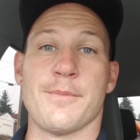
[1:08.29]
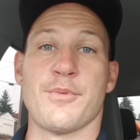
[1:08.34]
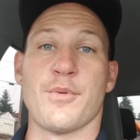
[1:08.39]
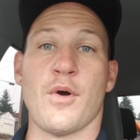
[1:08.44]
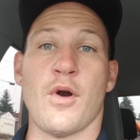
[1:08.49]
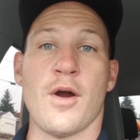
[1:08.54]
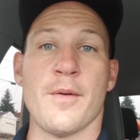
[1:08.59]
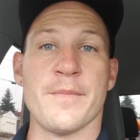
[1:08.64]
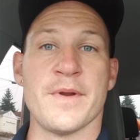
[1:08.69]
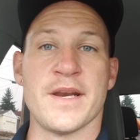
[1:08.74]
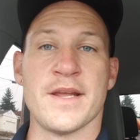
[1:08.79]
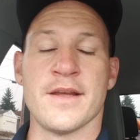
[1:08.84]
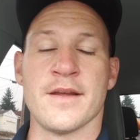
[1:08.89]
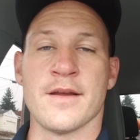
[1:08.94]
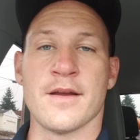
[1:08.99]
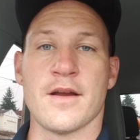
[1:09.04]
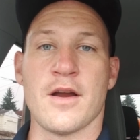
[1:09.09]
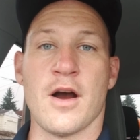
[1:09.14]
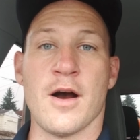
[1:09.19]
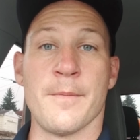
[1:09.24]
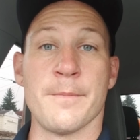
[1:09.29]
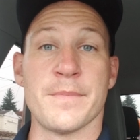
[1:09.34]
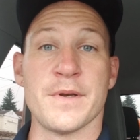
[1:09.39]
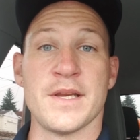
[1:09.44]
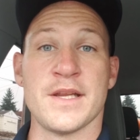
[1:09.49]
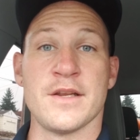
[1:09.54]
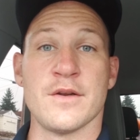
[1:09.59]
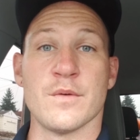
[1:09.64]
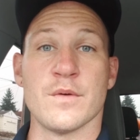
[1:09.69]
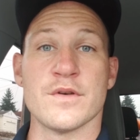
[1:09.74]
prominent
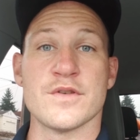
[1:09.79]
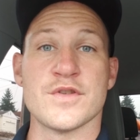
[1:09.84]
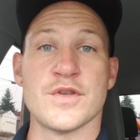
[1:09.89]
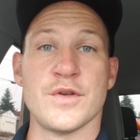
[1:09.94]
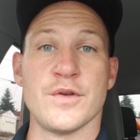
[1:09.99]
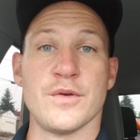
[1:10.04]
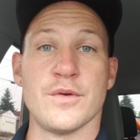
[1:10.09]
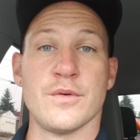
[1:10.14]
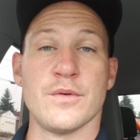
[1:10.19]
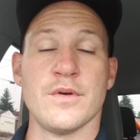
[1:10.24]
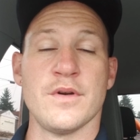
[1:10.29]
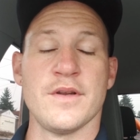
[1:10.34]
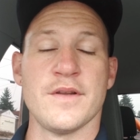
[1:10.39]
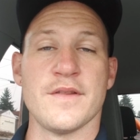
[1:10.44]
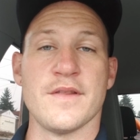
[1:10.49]
company or two